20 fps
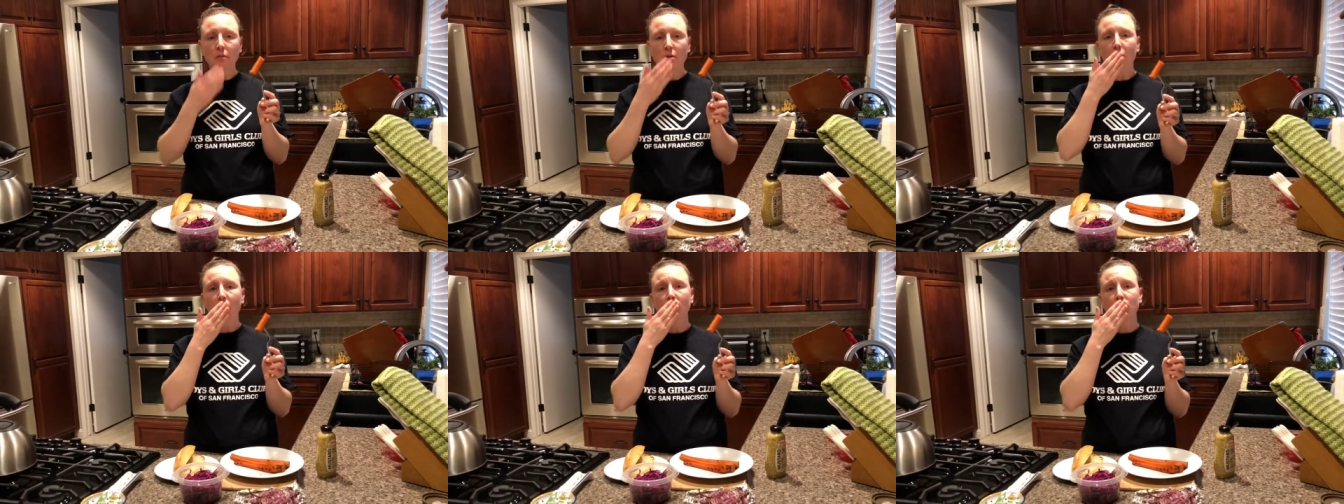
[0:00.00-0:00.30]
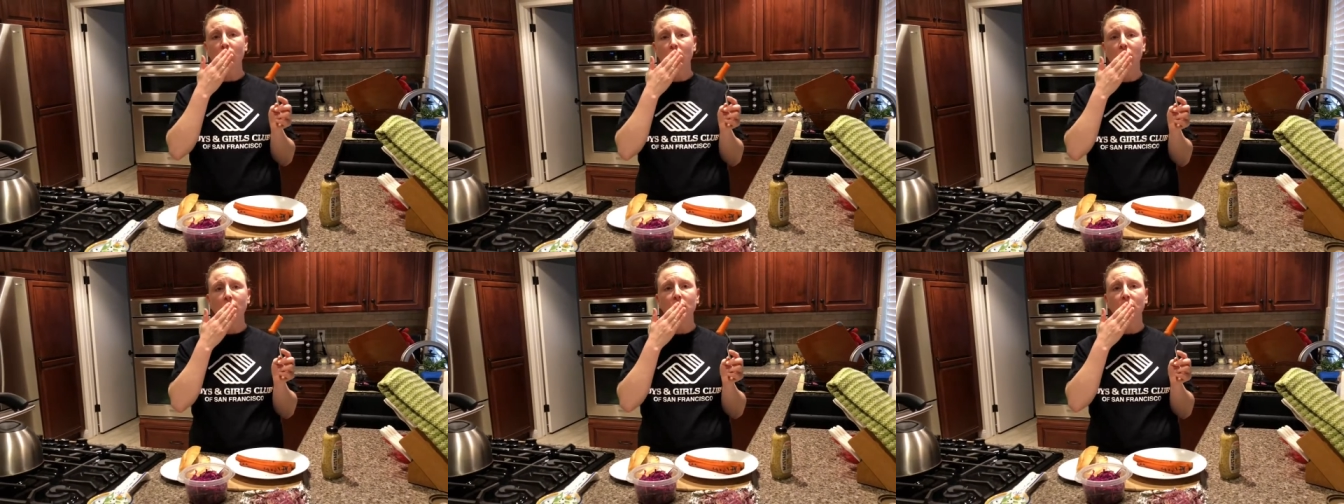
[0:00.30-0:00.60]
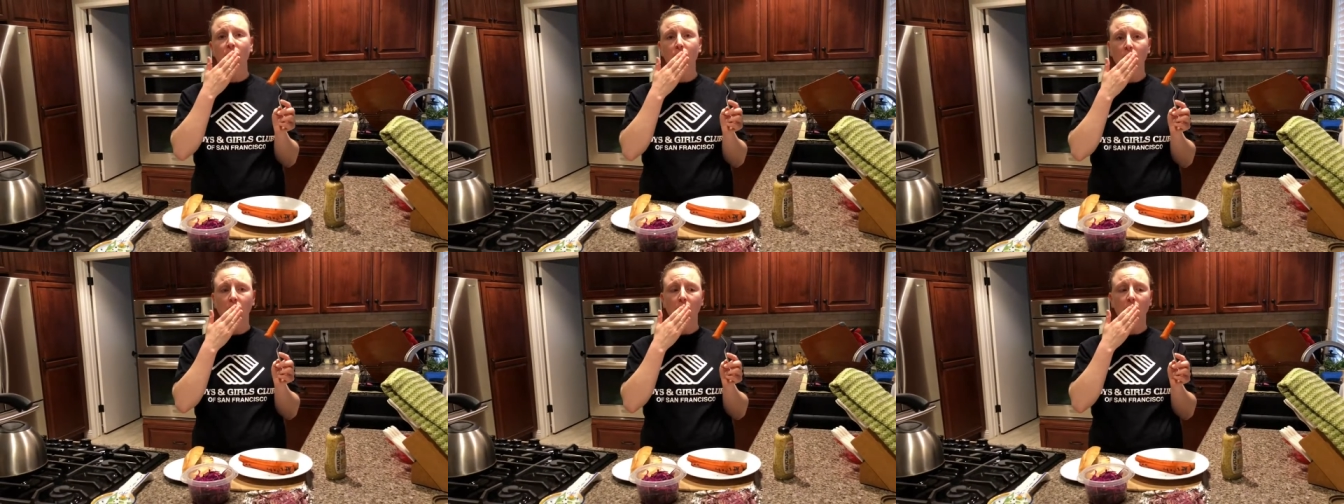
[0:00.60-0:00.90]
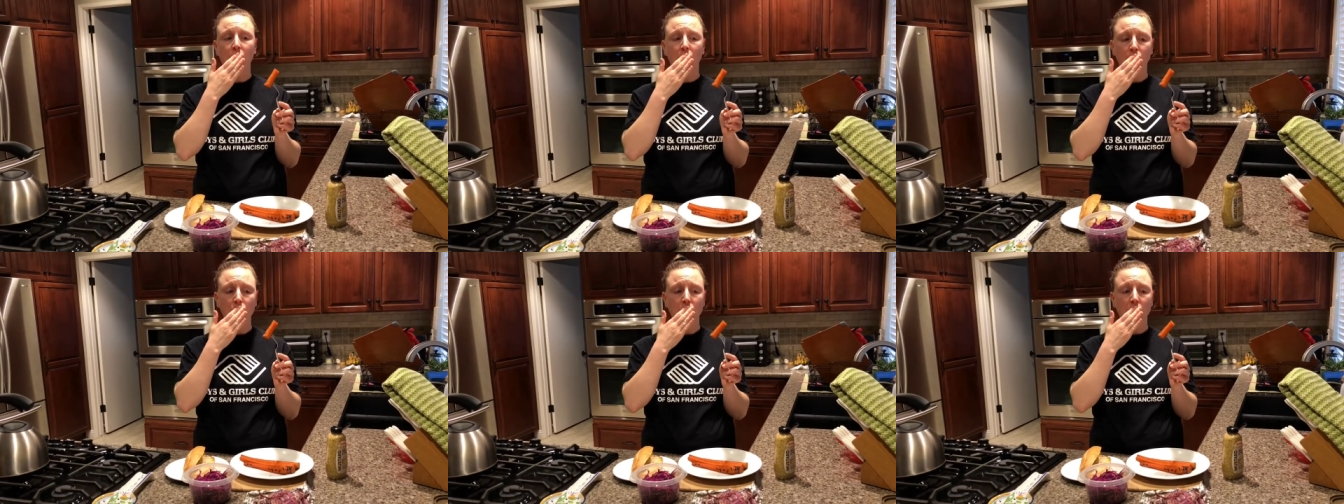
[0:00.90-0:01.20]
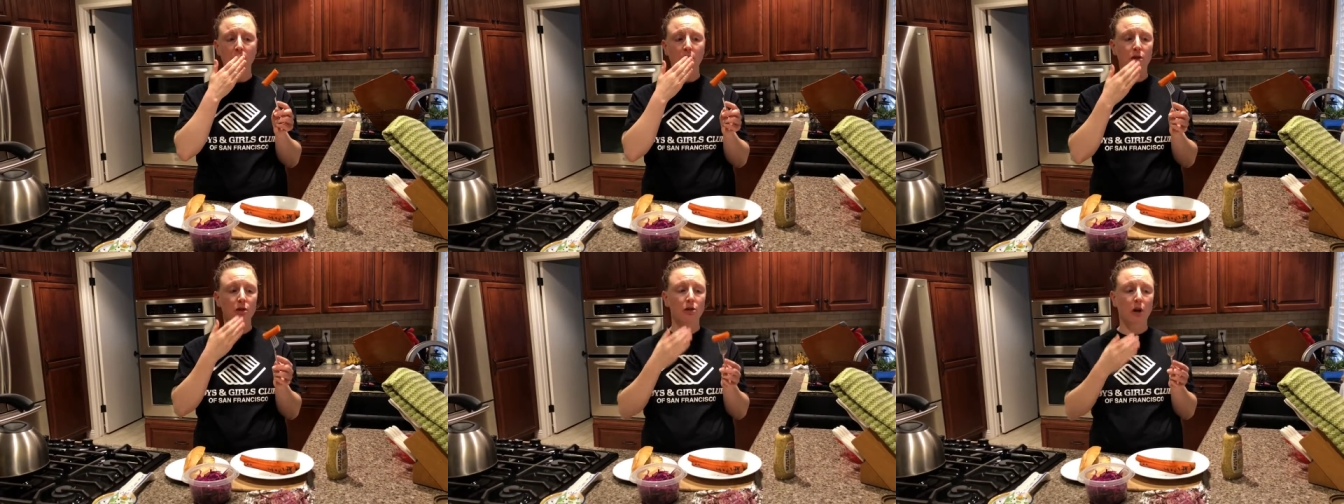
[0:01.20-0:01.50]
It's honestly really
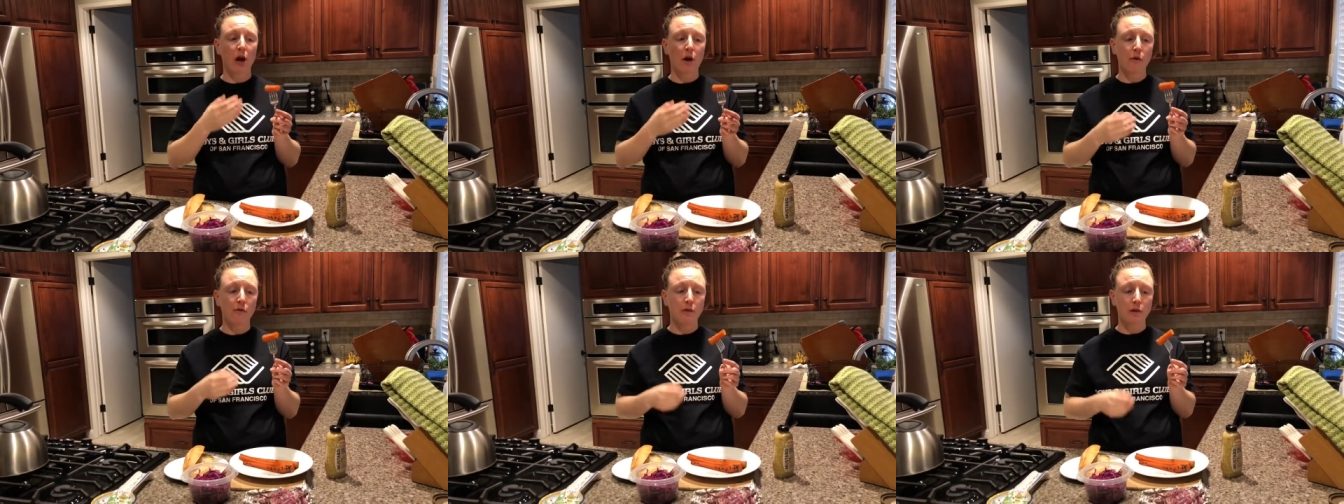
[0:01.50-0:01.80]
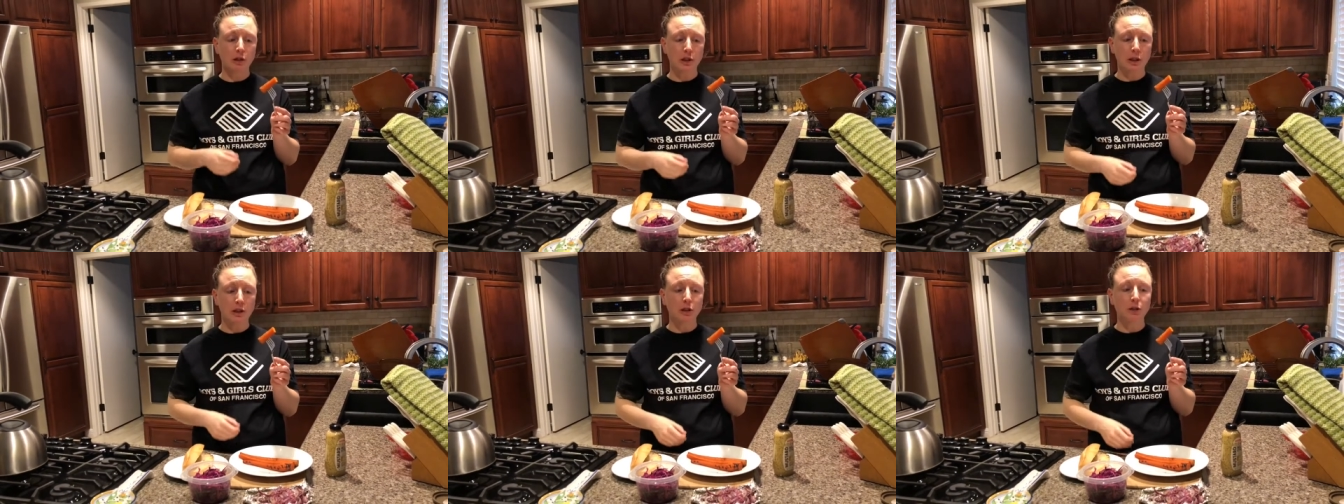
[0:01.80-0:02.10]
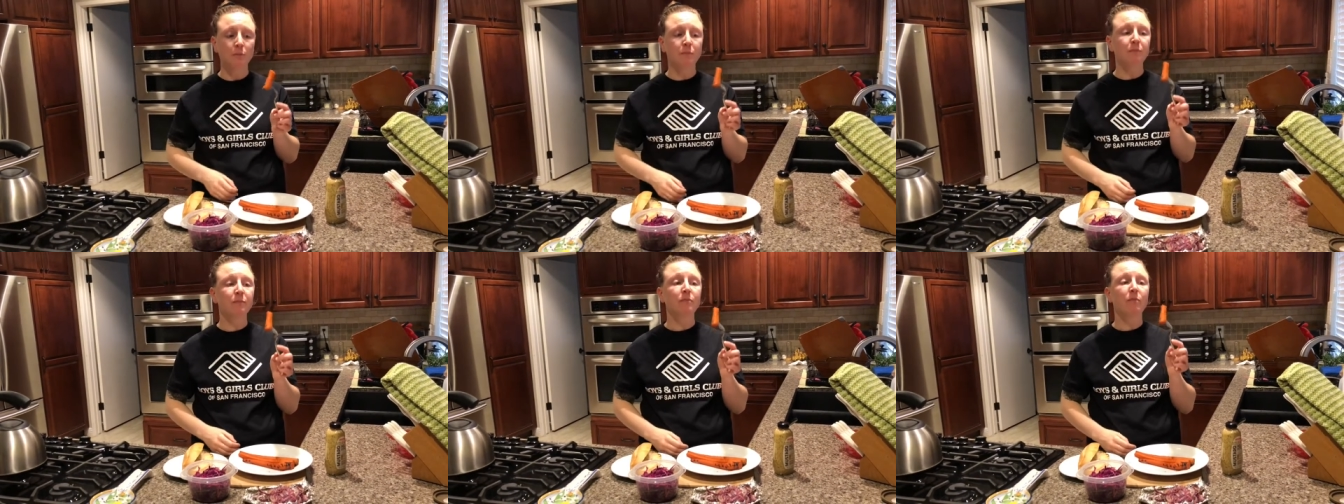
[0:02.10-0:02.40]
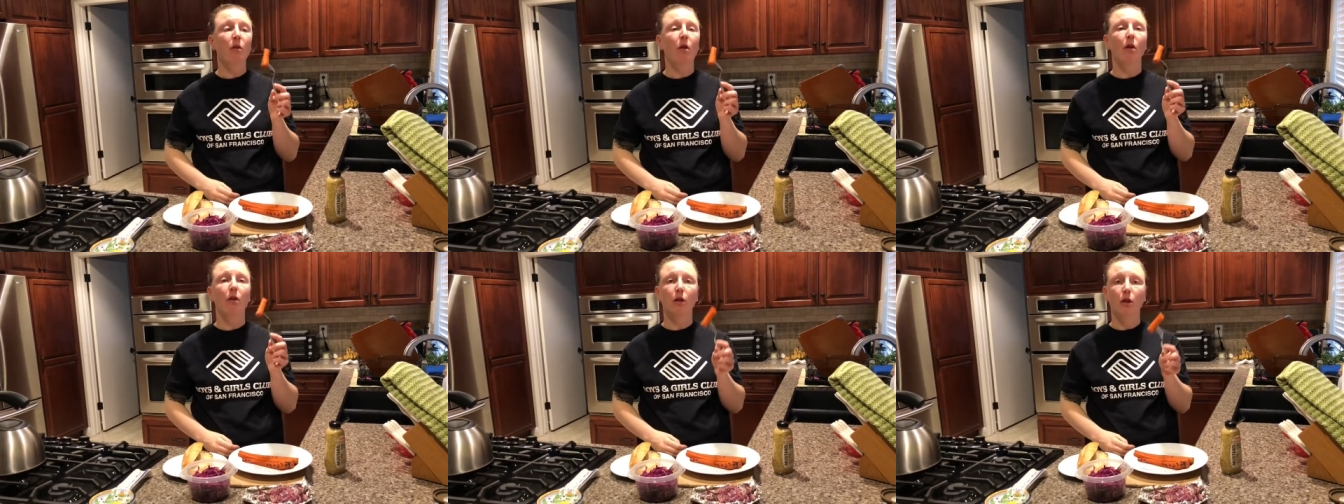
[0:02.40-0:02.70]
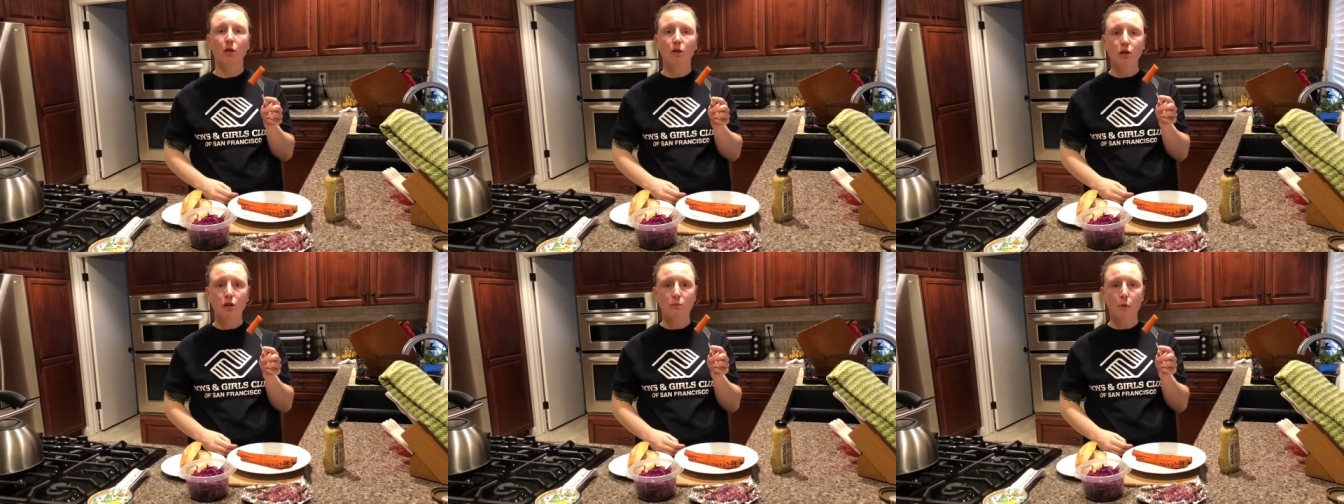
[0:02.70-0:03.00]
delicious. It's not overcooked, a
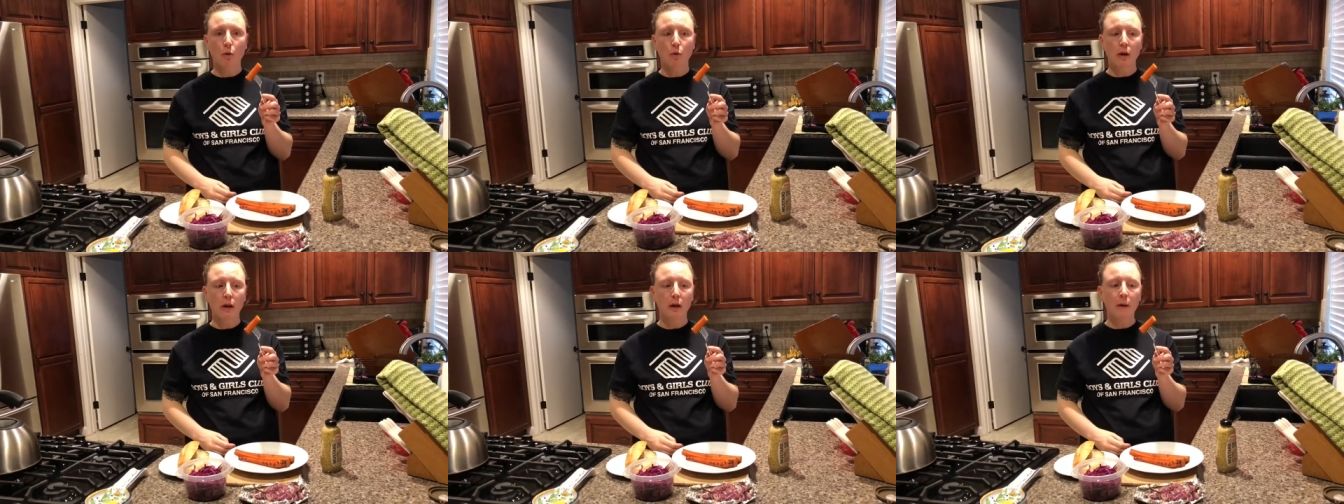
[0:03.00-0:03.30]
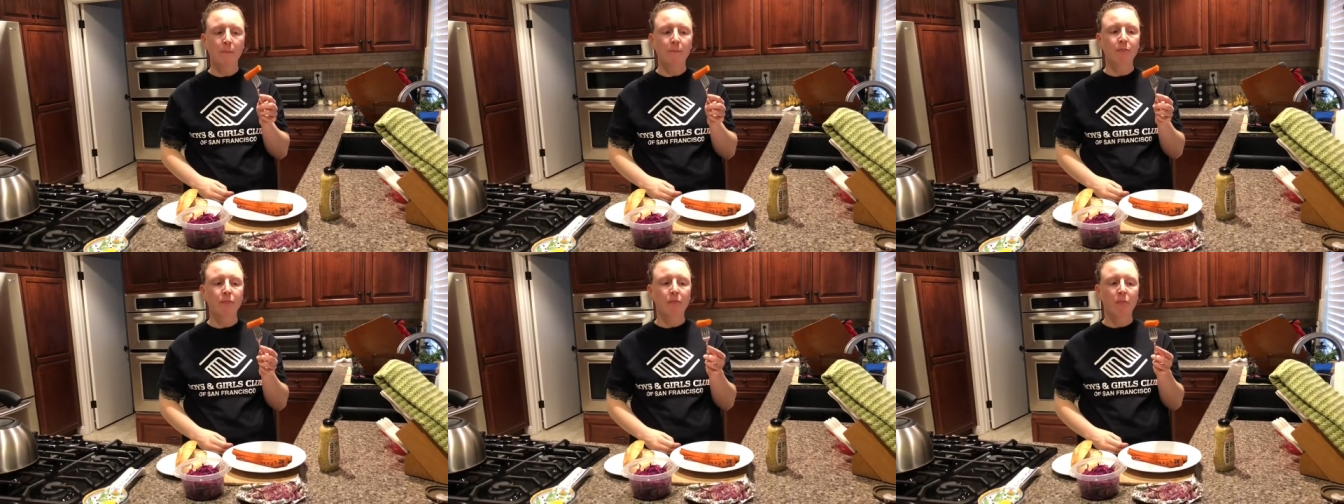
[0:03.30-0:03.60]
little smoky.